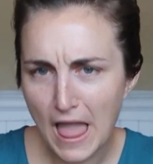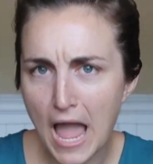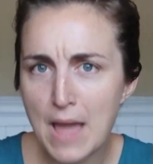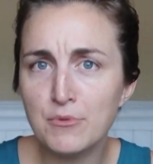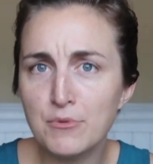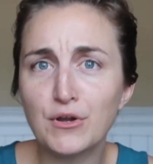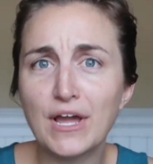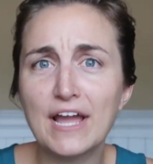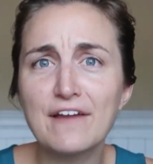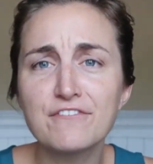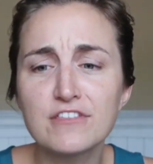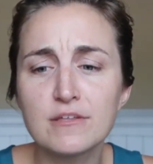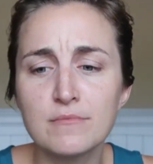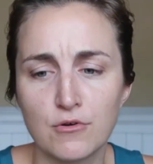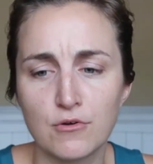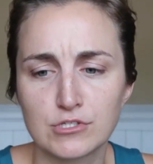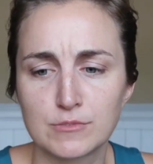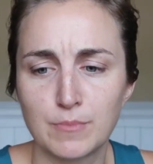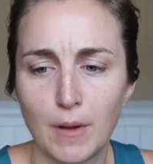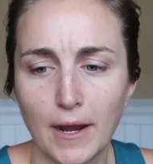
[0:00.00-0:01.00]
I'm okay for the
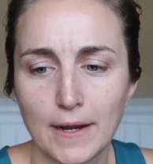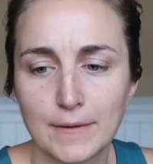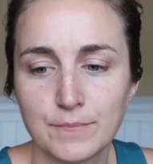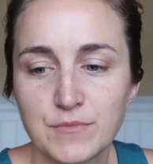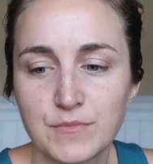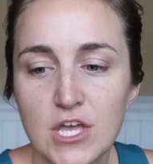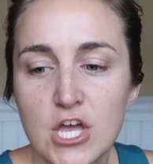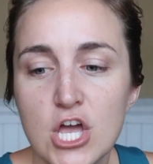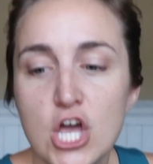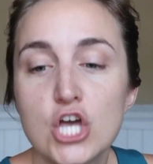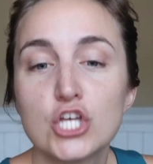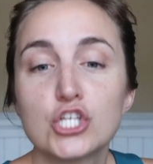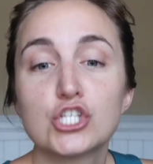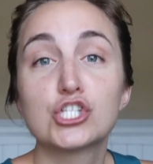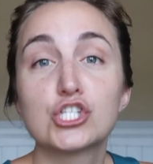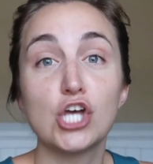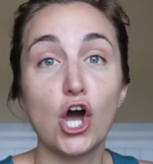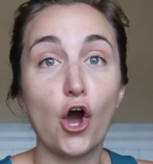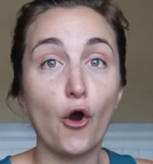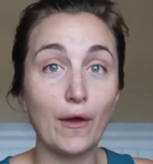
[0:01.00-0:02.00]
most part.
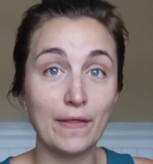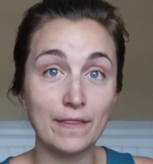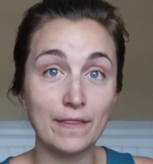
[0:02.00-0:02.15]
So